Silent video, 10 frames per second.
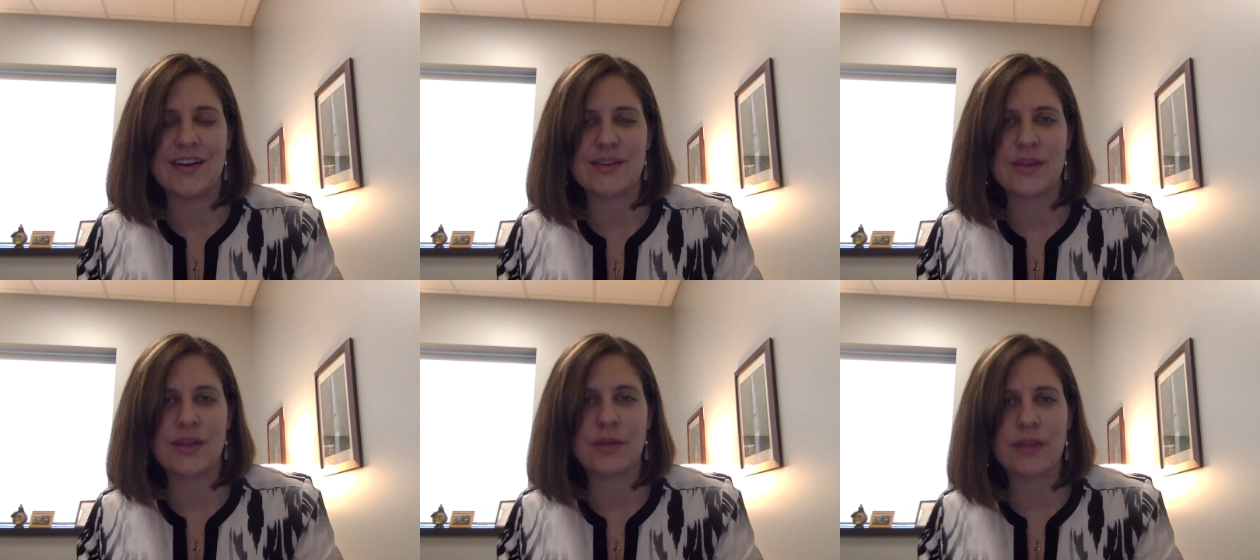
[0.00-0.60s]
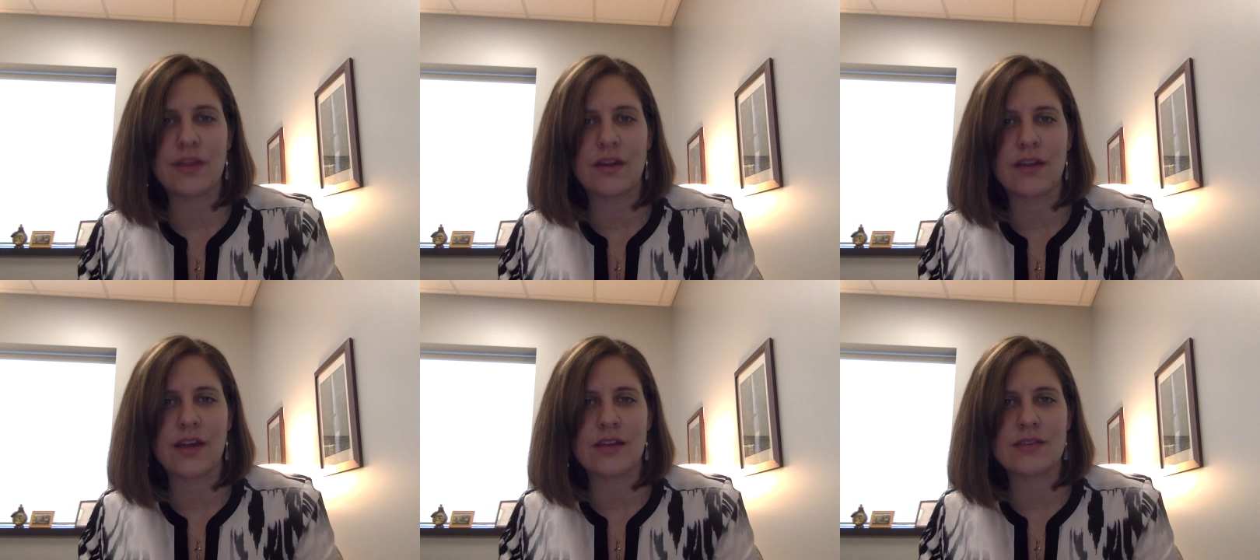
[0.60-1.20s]
So I think right there
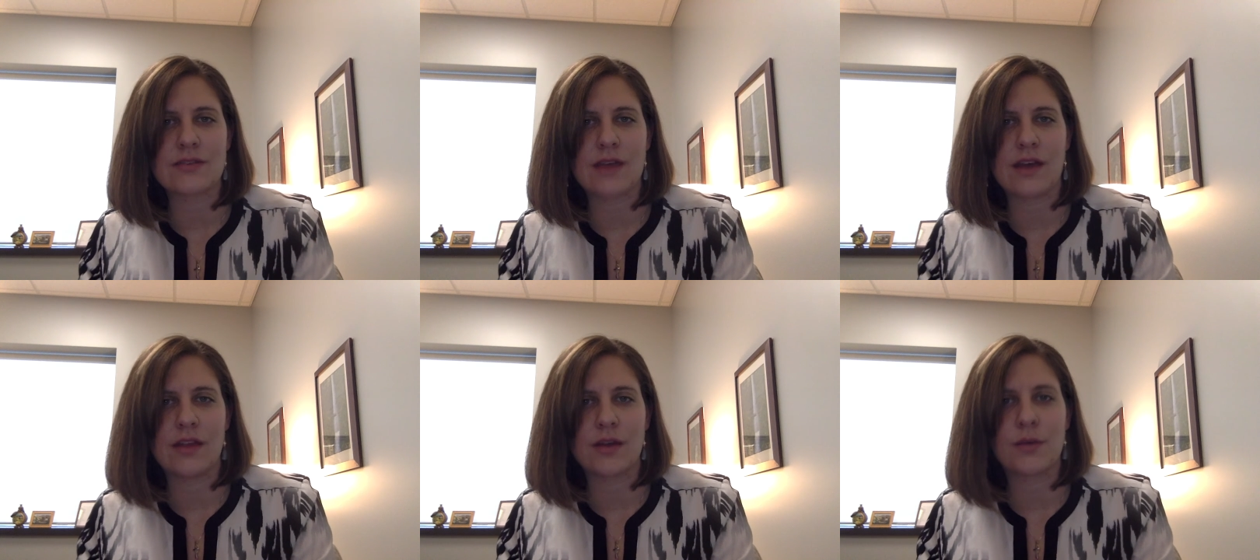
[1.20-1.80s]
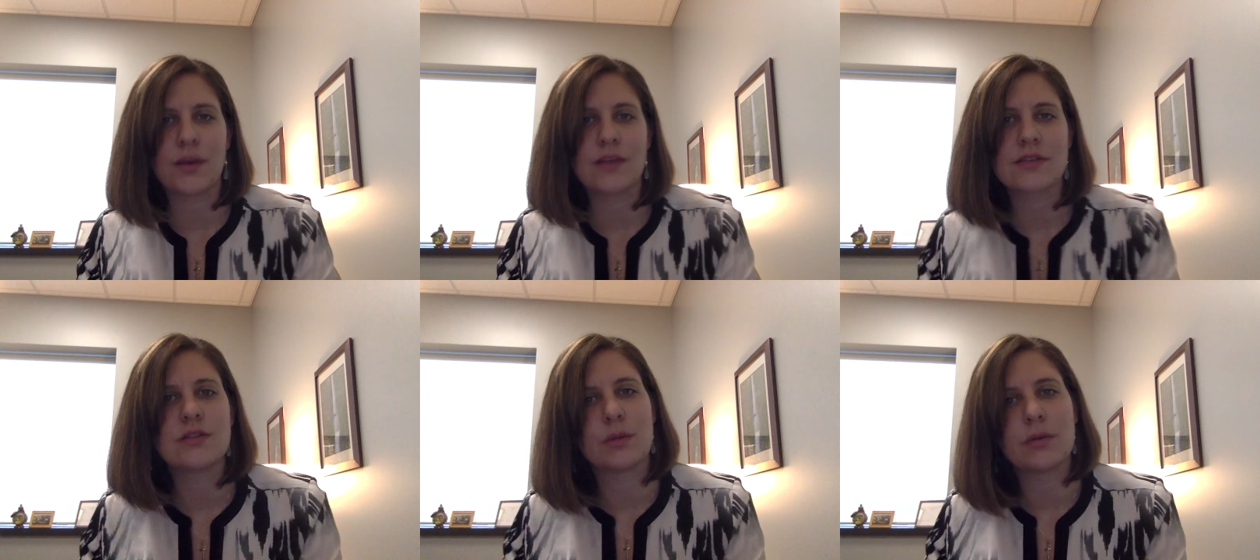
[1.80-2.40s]
that is the
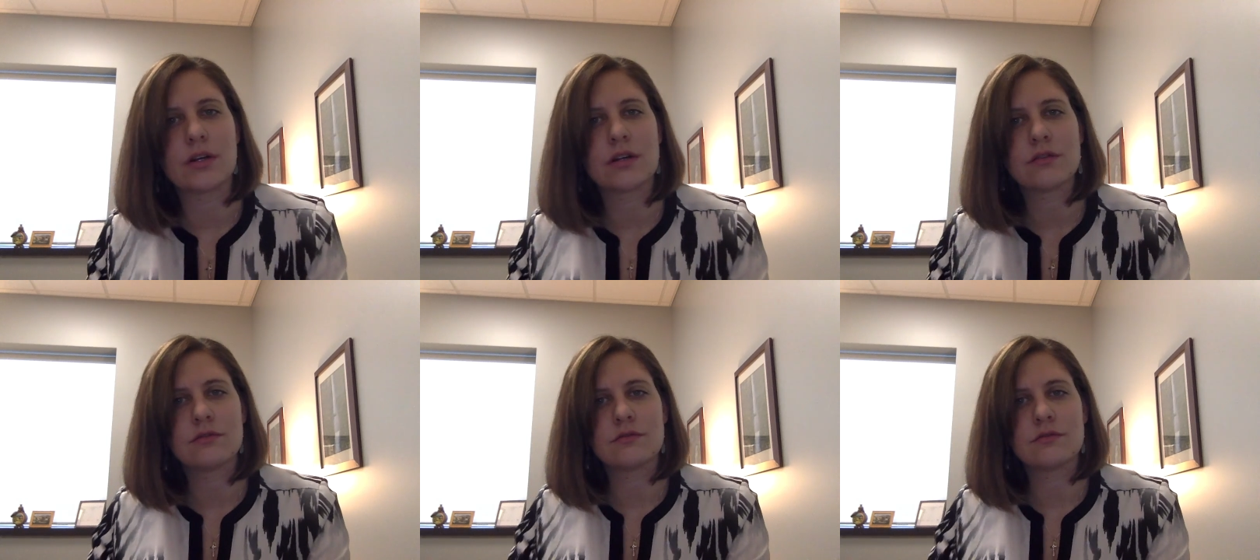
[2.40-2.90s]
greatest contributor